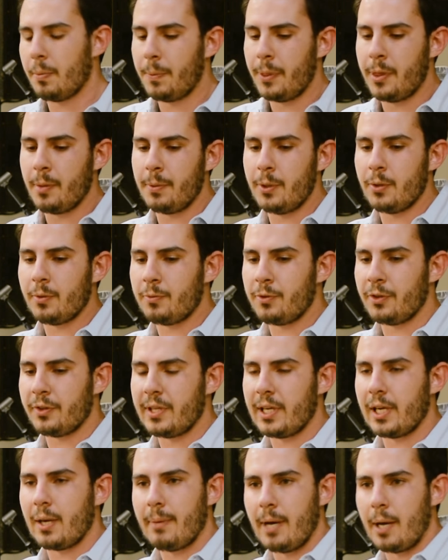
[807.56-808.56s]
The beautiful
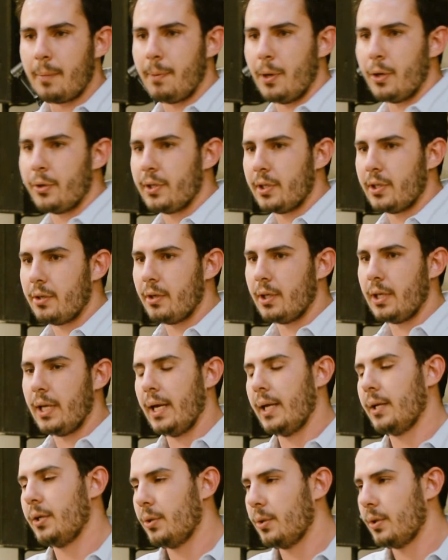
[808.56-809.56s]
thing about both Unreal
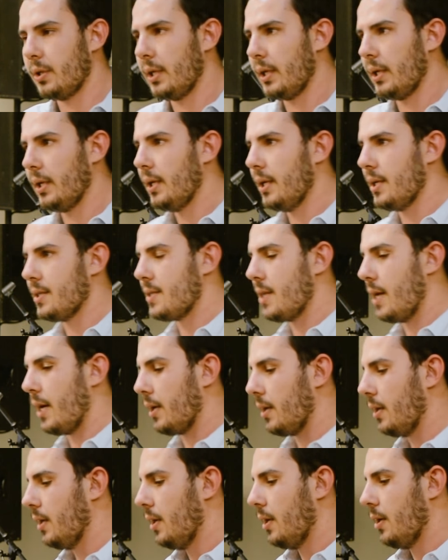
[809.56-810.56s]
and Unity is
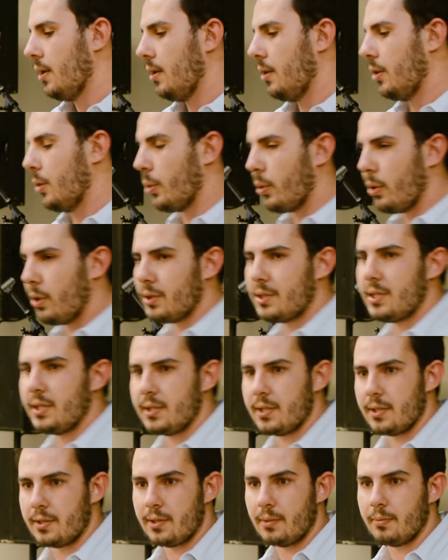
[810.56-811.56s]
that the royalty
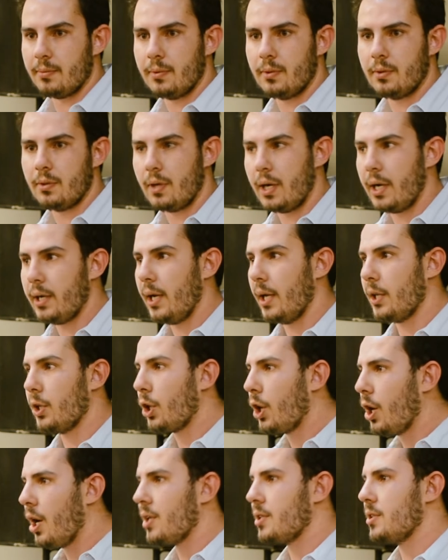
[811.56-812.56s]
system, right, and the
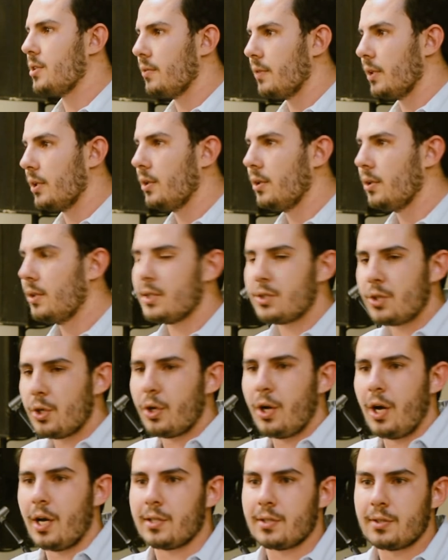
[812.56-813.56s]
cost of it. There's no
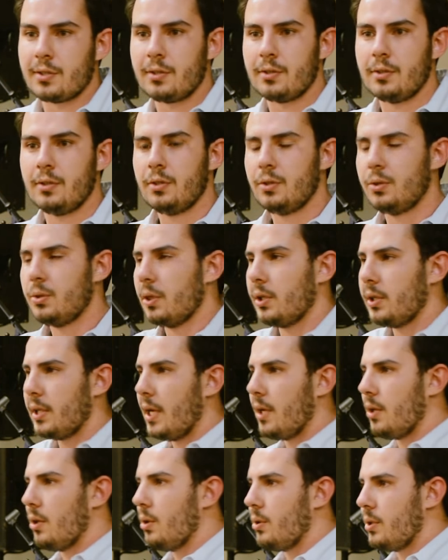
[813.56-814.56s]
cost. You can
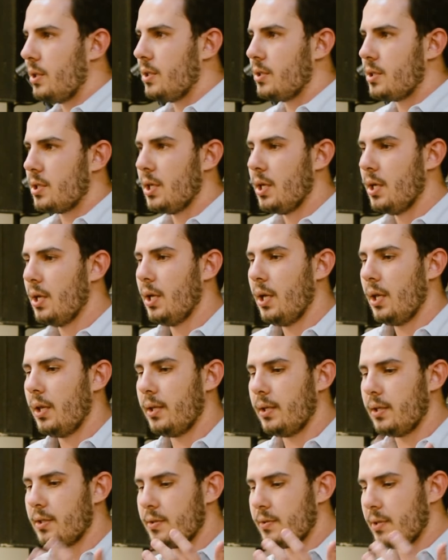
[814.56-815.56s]
download
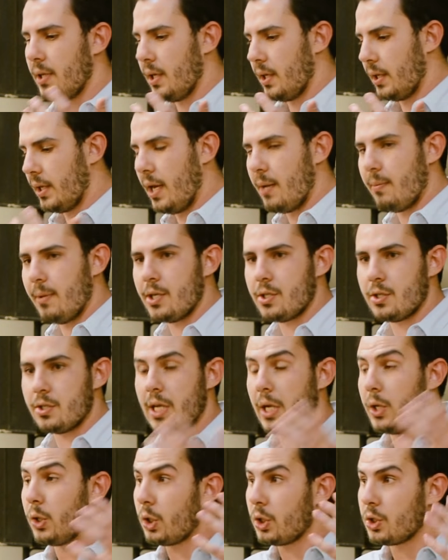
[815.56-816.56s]
these game engines
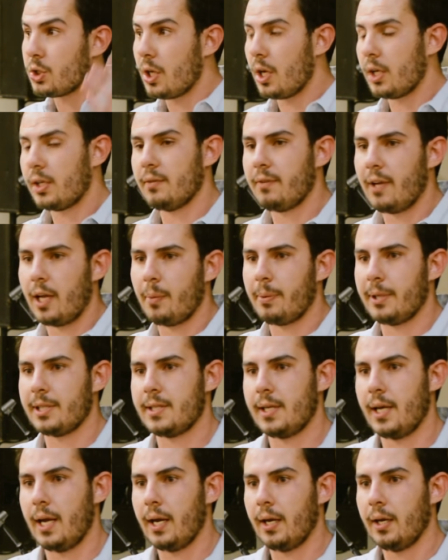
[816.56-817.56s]
and you can start developing
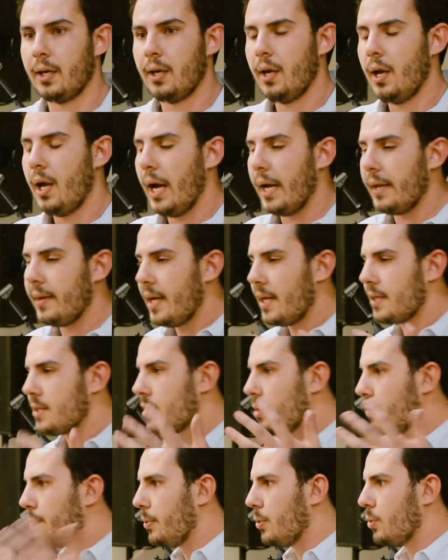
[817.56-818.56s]
today. And that's
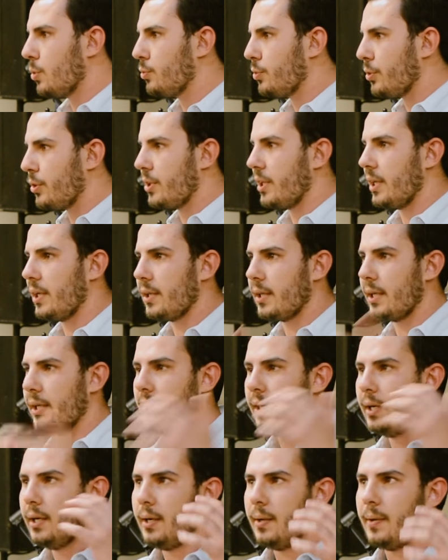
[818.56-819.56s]
the beautiful thing that
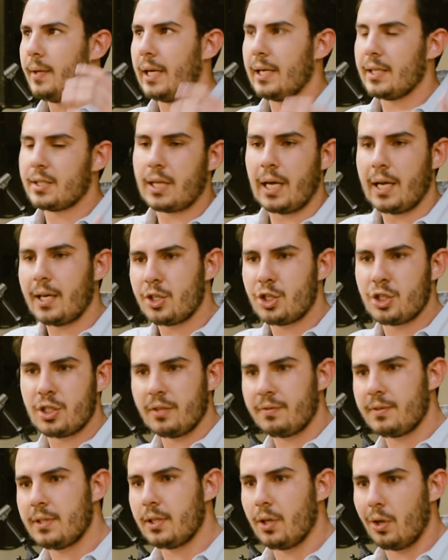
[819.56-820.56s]
has kind of
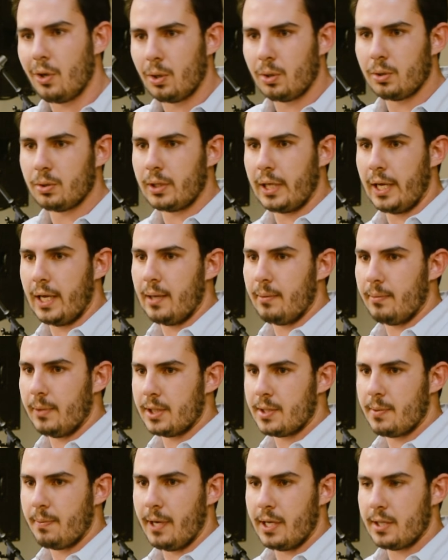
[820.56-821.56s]
shifted the whole gaming
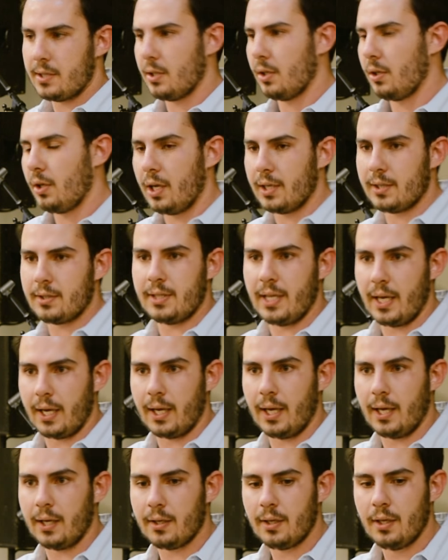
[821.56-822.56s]
space in the last
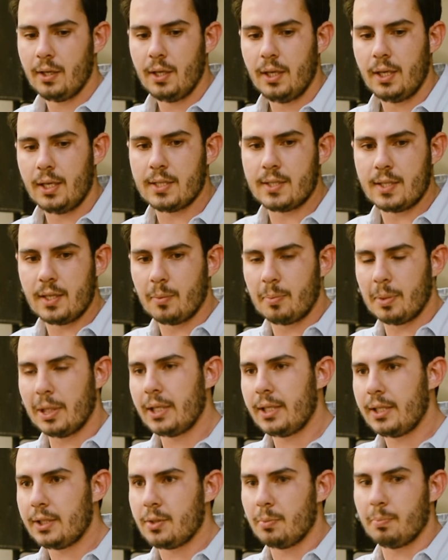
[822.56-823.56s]
decade, is the
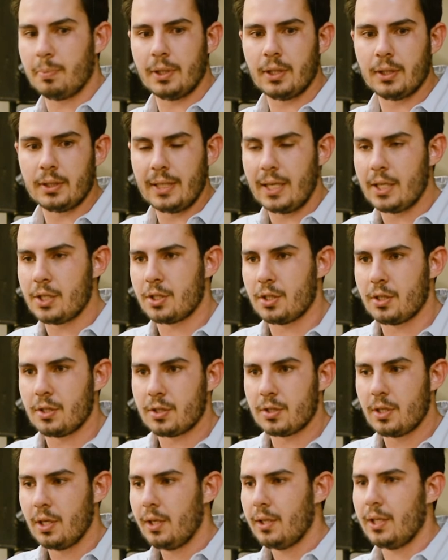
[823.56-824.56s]
ability to build
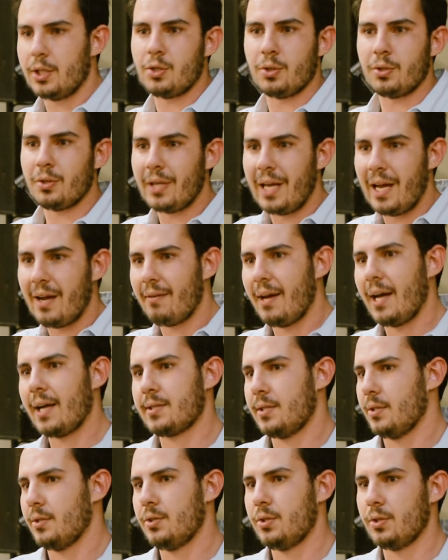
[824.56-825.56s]
engines that you didn't have
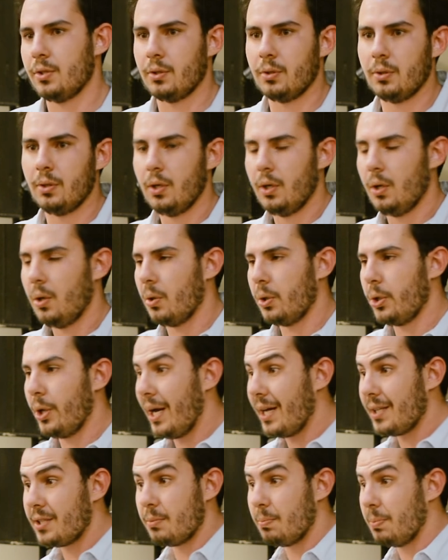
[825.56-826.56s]
access to or you
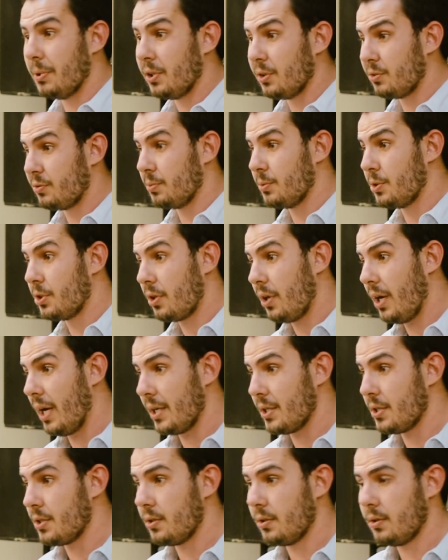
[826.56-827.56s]
had to build from
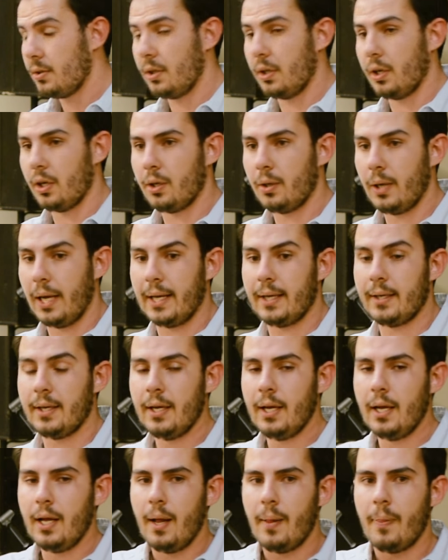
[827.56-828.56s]
scratch, you know. And
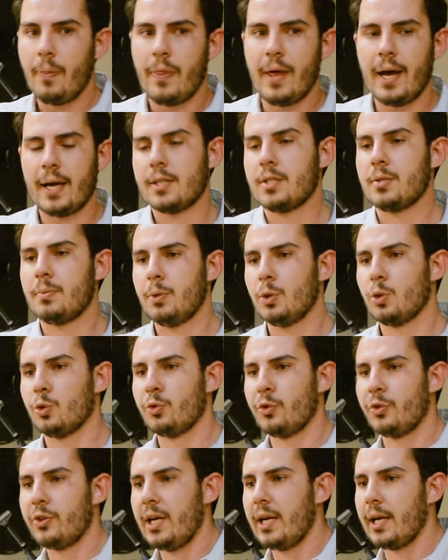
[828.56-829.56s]
that is a
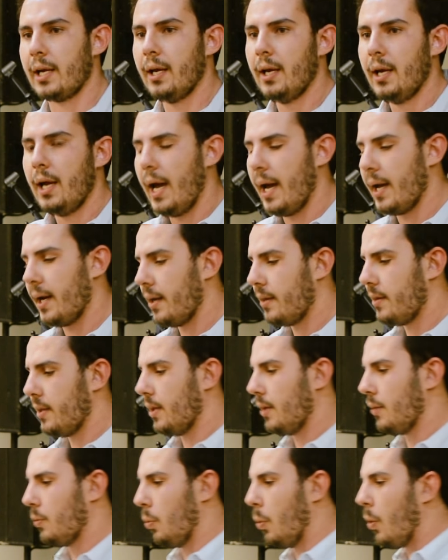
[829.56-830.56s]
beautiful thing. And I
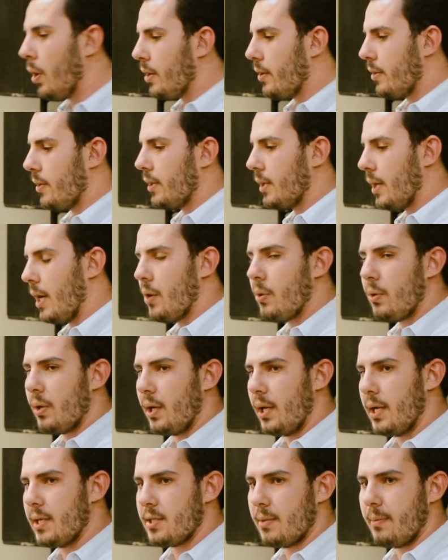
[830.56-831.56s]
think one thing that I
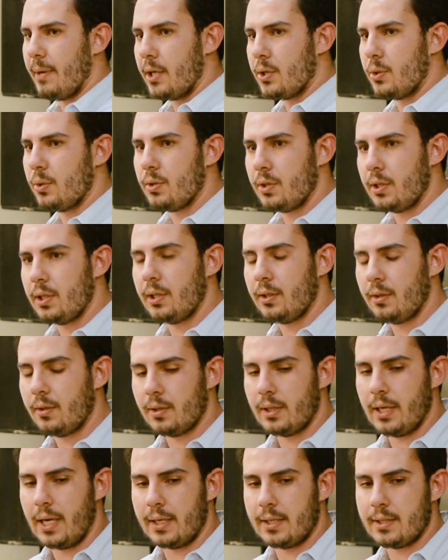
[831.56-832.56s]
realized about Unity
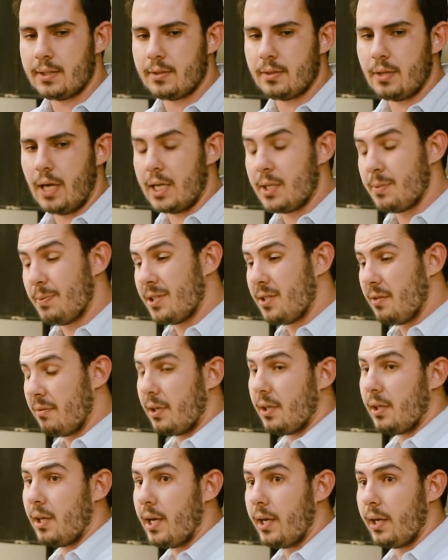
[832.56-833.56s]
that I
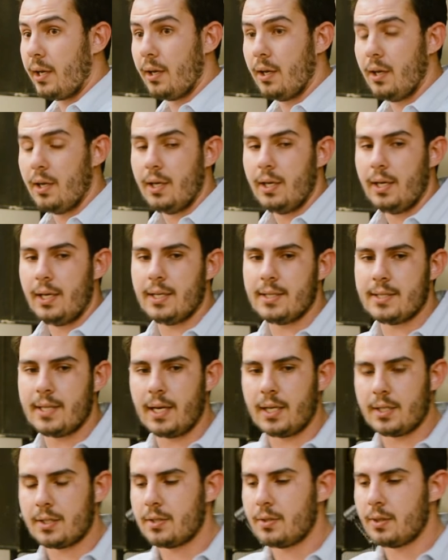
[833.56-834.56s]
specifically like is
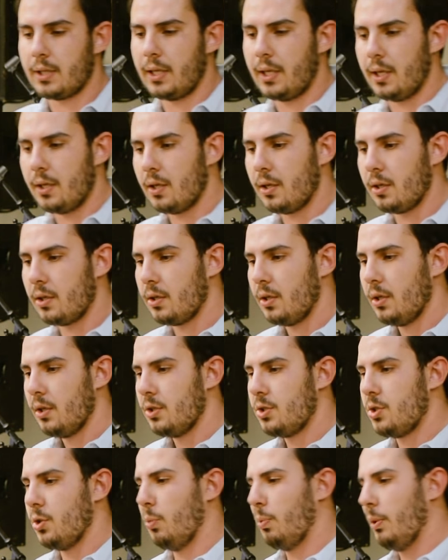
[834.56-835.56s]
that it's geared
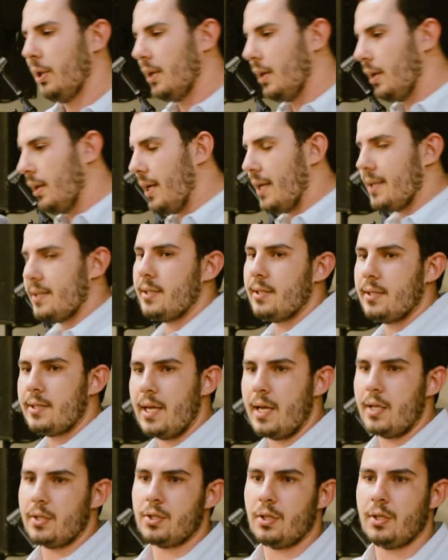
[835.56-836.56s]
to be less
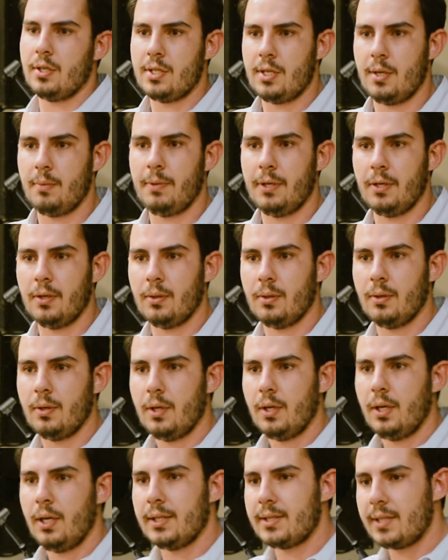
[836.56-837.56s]
intense on the GPU.
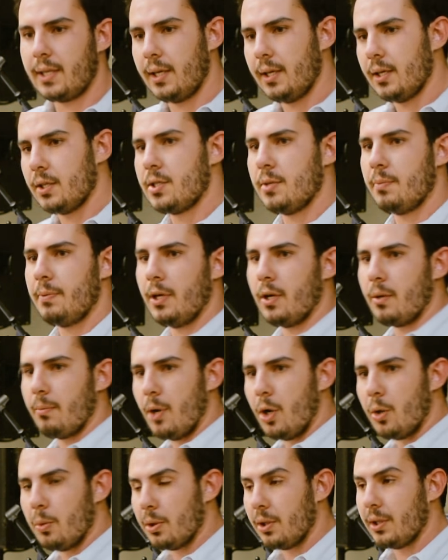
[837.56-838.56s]
It's geared to be on
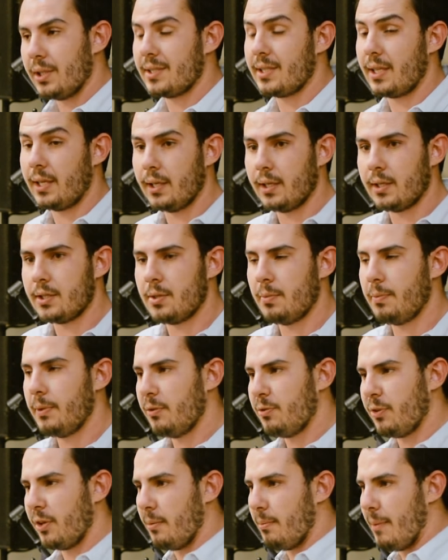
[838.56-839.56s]
mobile. It's geared to be
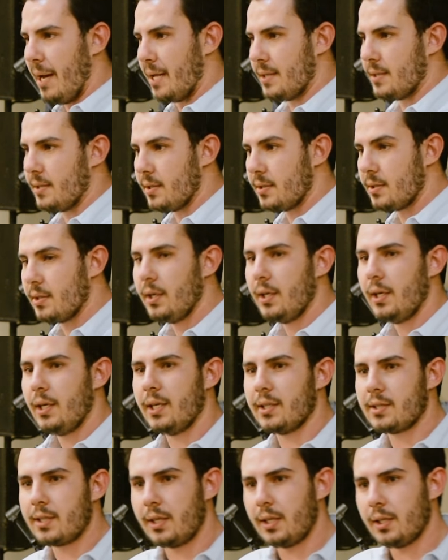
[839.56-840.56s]
for the masses.
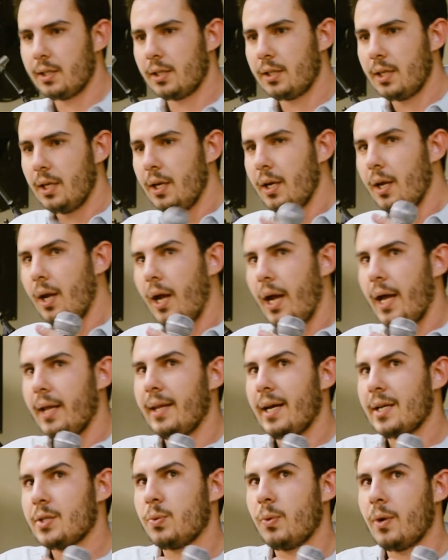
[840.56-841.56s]
It's geared, and
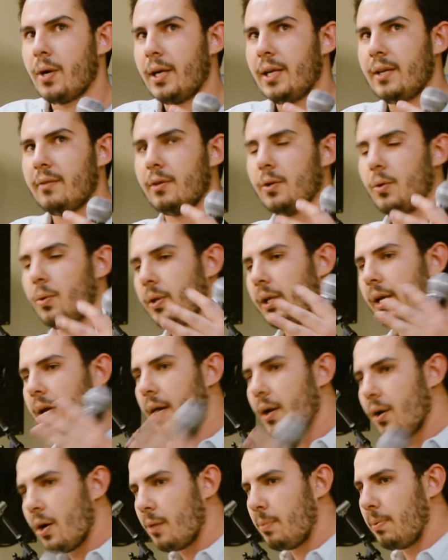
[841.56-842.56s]
that's why even all
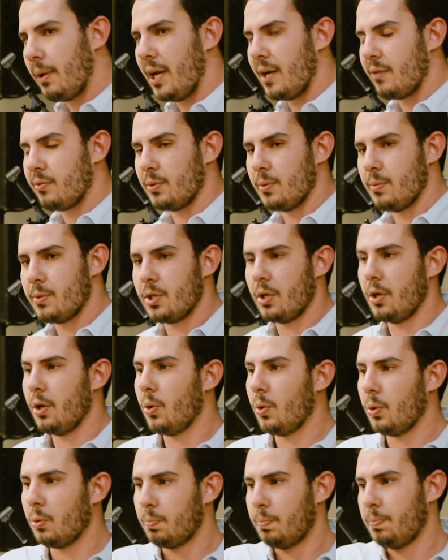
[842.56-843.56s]
the AR platforms are
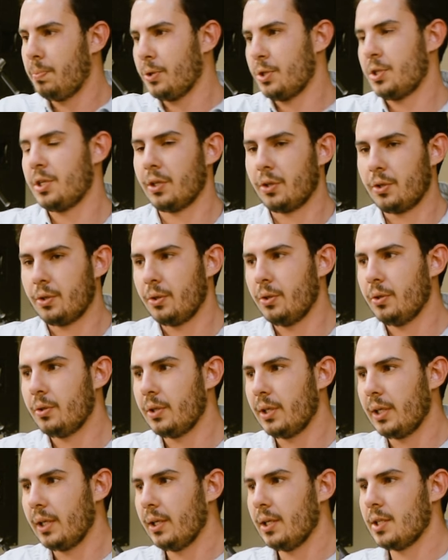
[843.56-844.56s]
all pushing through Unity.